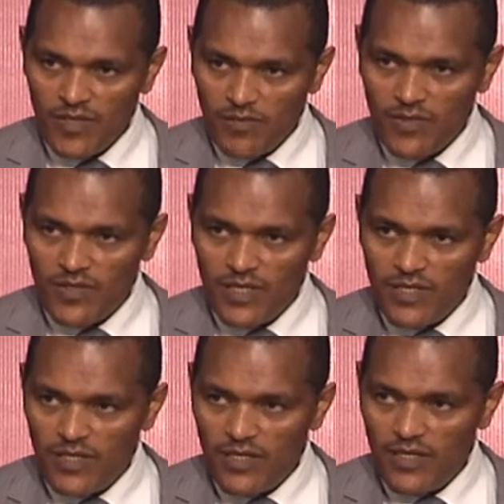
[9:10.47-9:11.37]

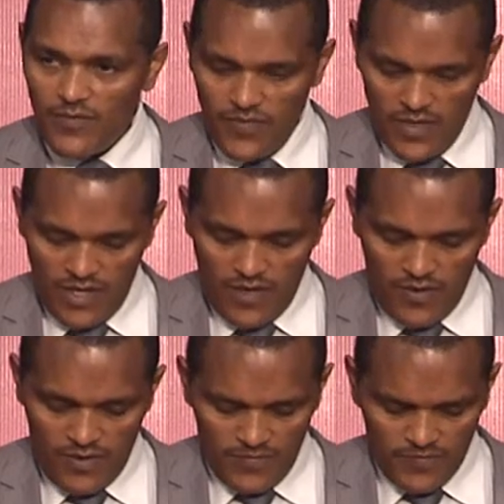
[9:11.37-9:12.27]
supporting
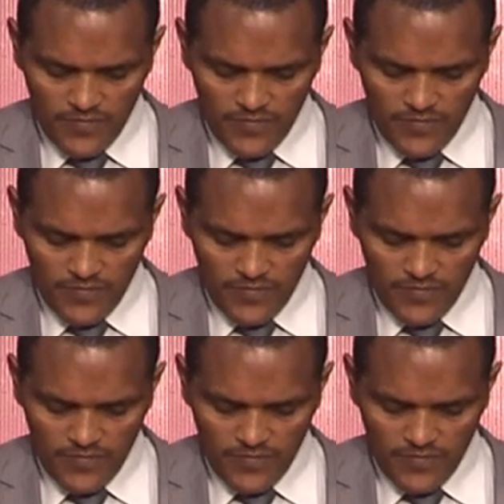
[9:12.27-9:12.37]
our